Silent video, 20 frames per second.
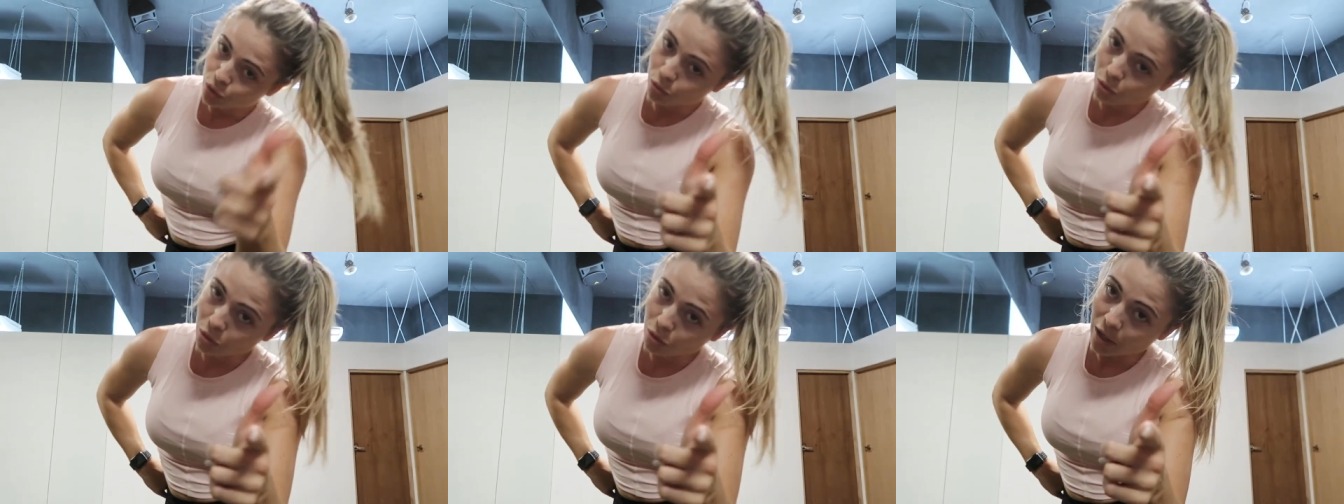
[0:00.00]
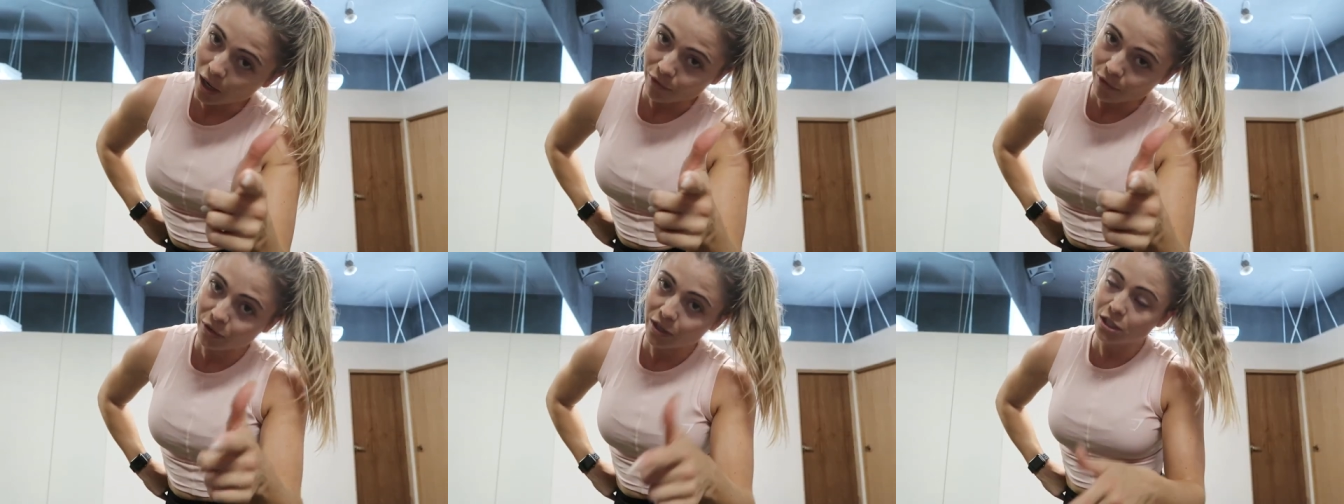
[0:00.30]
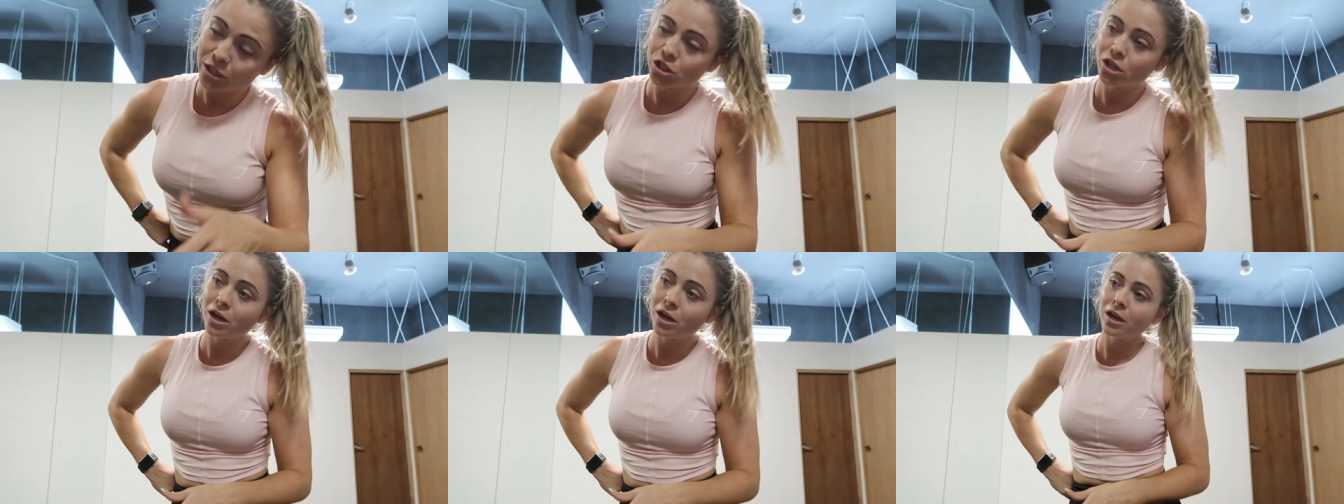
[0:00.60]
dual
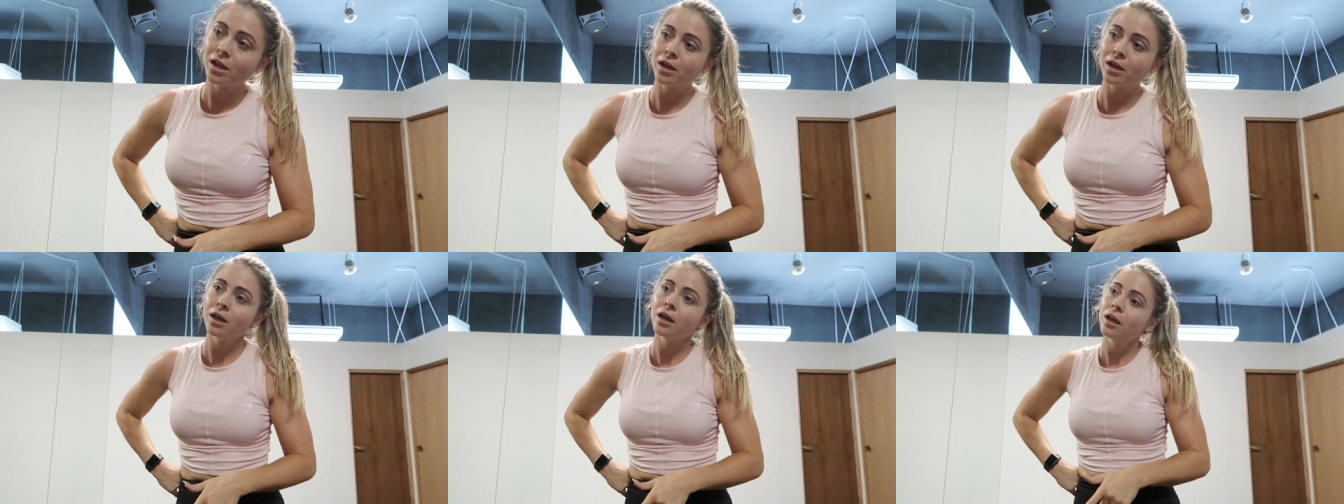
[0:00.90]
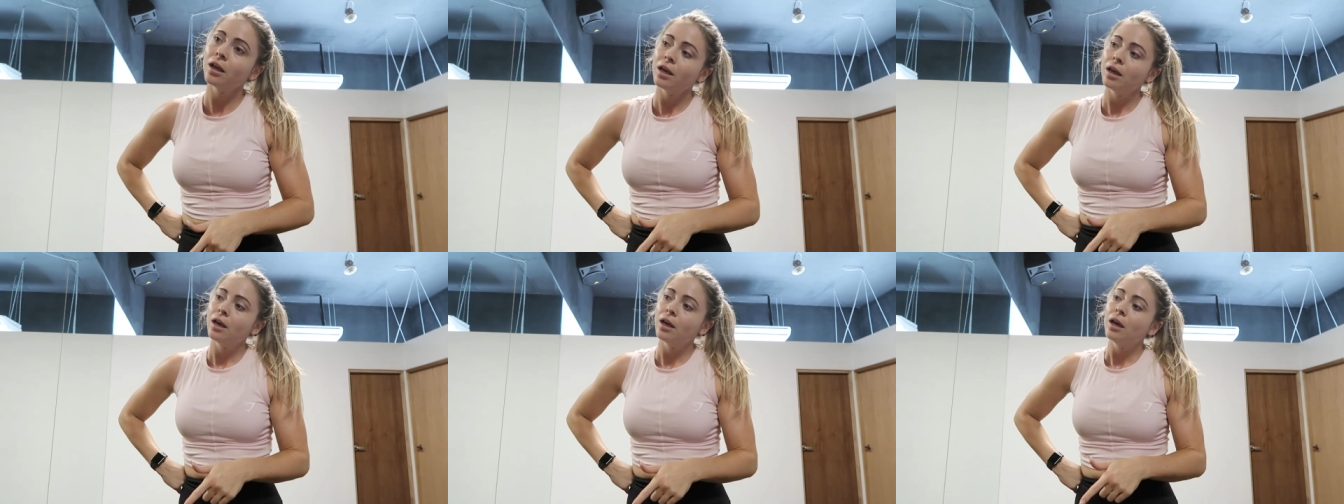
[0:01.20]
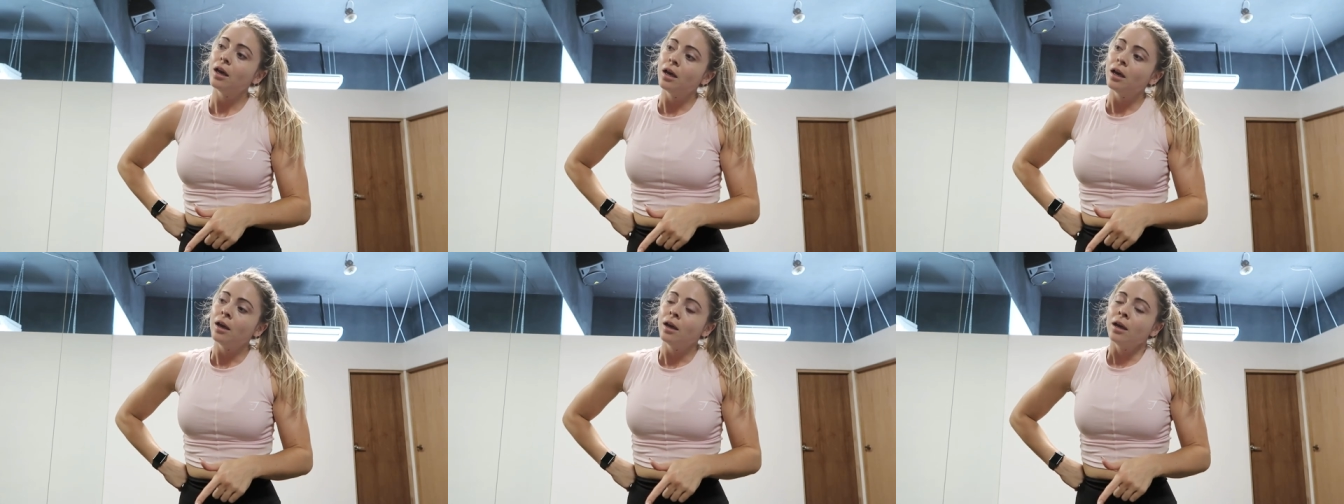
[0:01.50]
coverage.
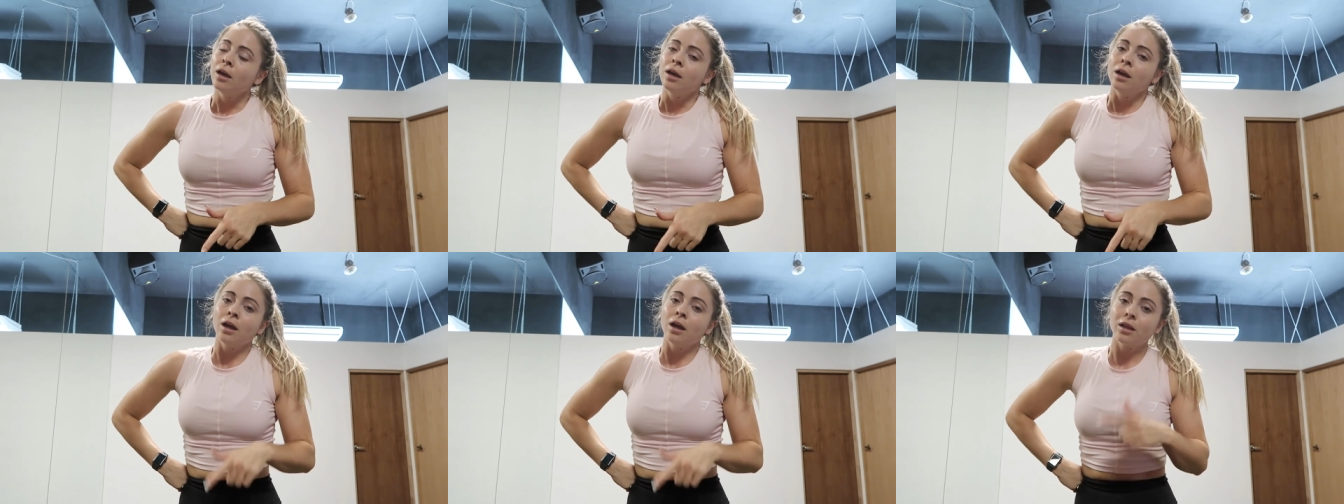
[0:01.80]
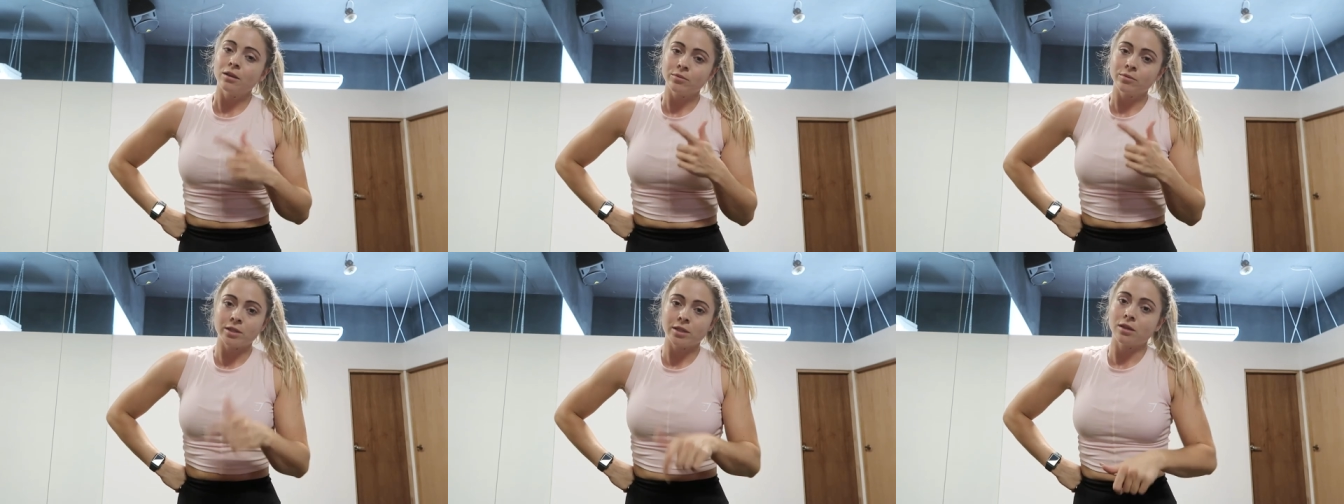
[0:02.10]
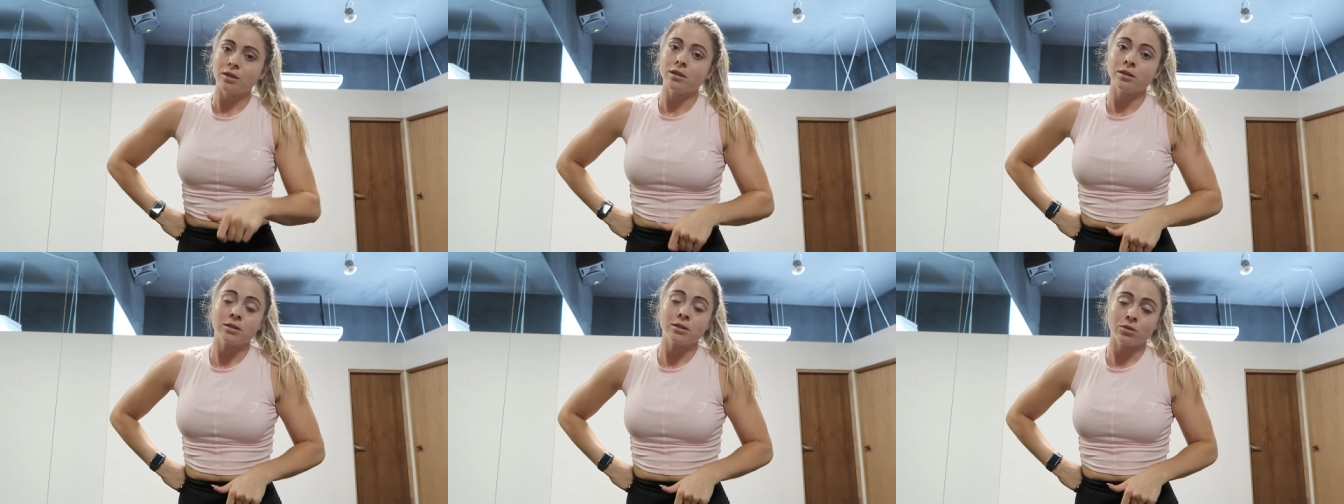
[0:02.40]
I'm gonna
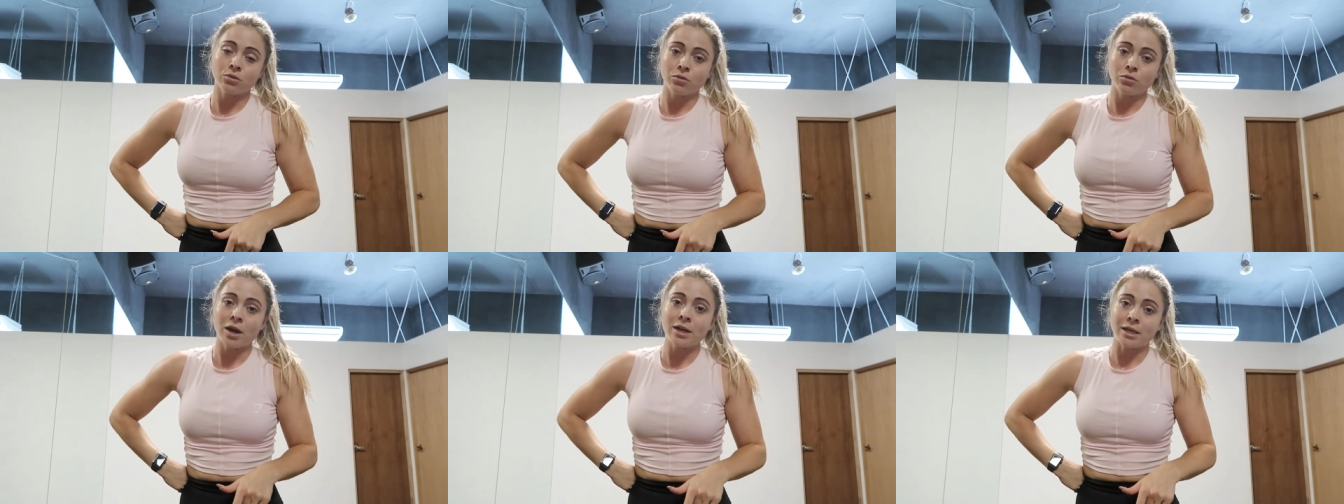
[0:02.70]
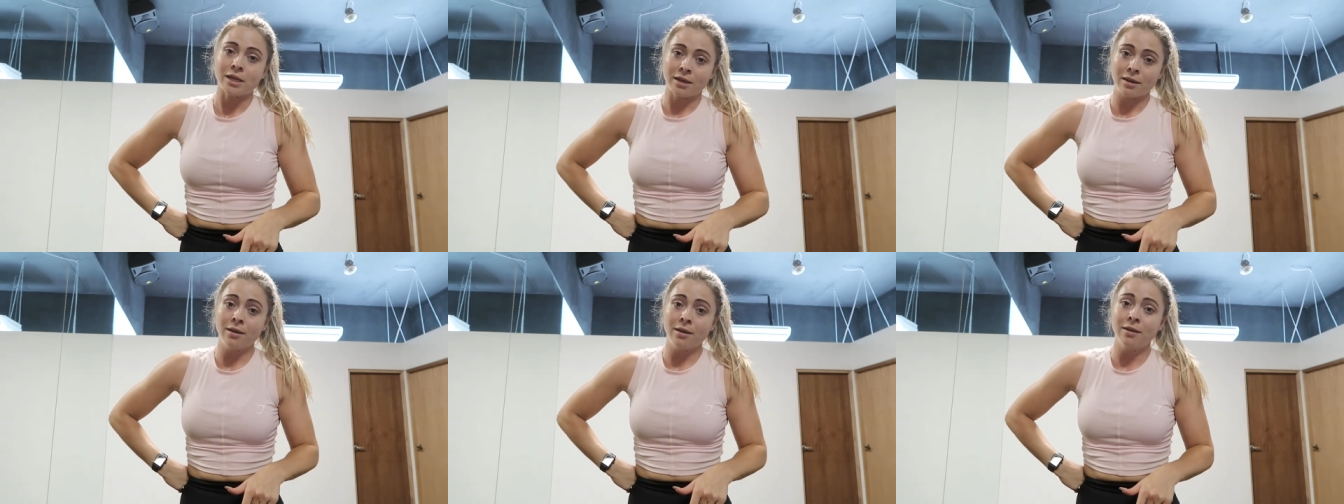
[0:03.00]
get into running.